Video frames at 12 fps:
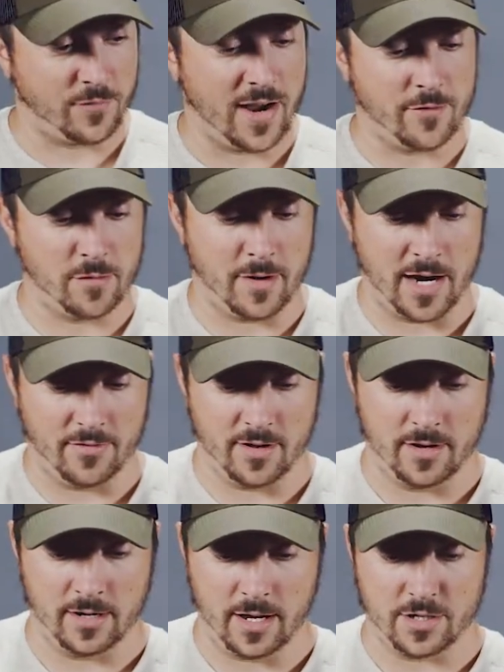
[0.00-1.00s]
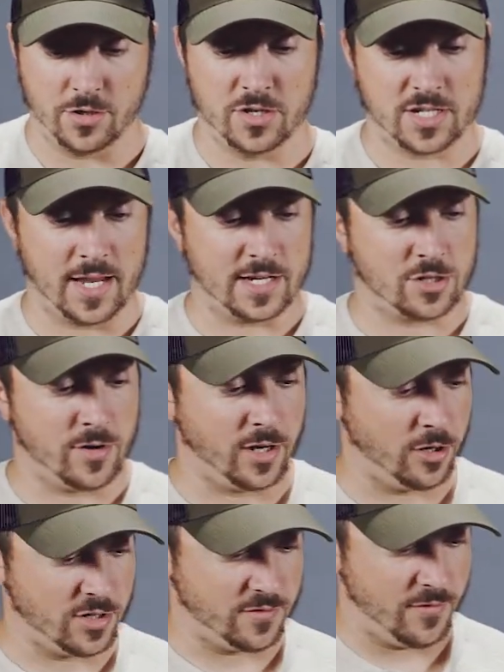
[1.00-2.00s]
favorite of mine. The 2-stage
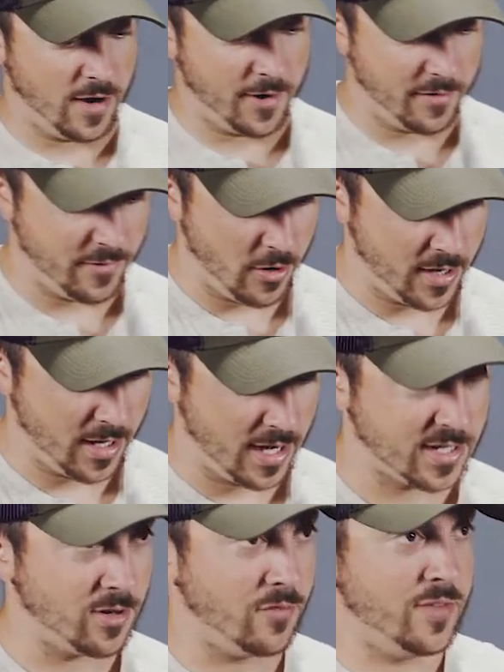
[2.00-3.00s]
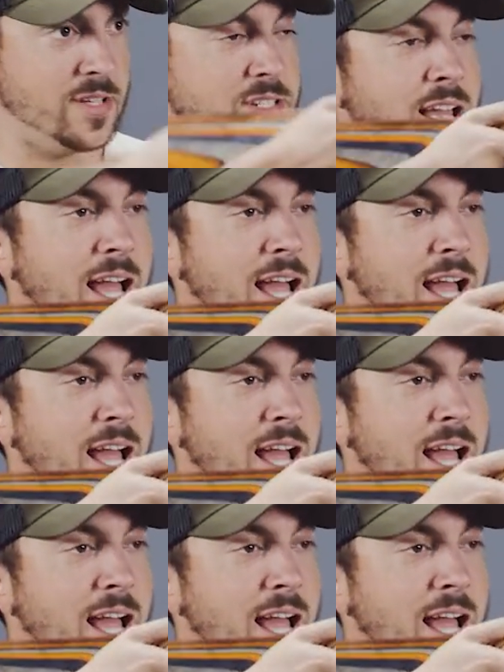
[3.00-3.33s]
trigger is very, very nice on this.